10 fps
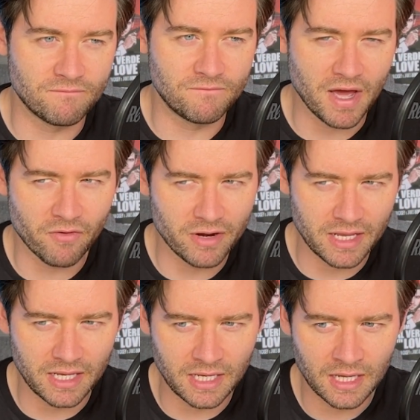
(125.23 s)

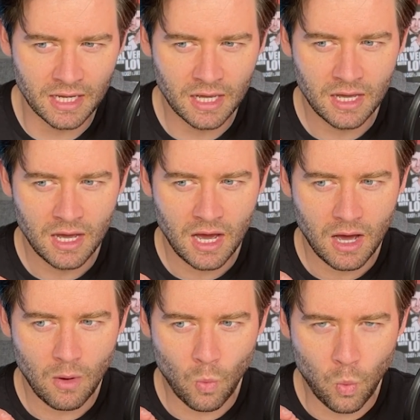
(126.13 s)
very
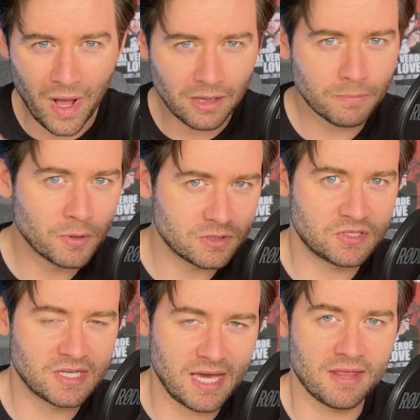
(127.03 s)
well put
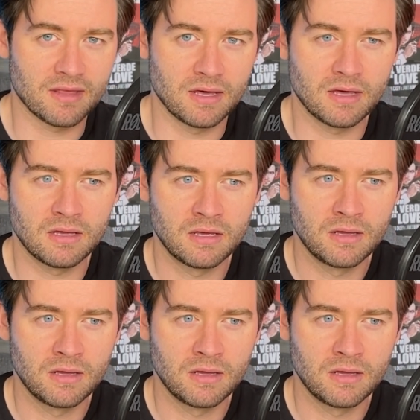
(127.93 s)
together,